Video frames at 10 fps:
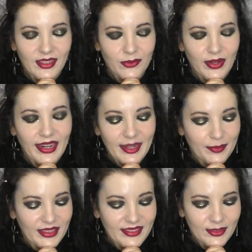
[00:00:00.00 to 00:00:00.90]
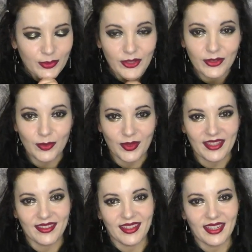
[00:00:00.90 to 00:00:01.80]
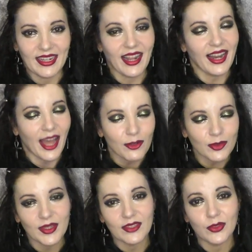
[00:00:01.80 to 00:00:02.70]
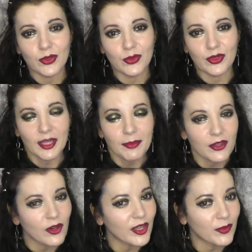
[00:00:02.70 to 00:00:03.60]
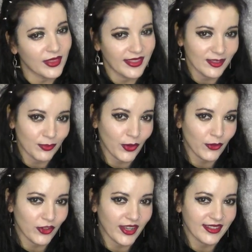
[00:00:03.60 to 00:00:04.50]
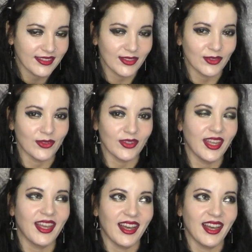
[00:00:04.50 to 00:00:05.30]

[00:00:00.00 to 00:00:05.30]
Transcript: It really means the world to me. It allows me to keep going with this project, so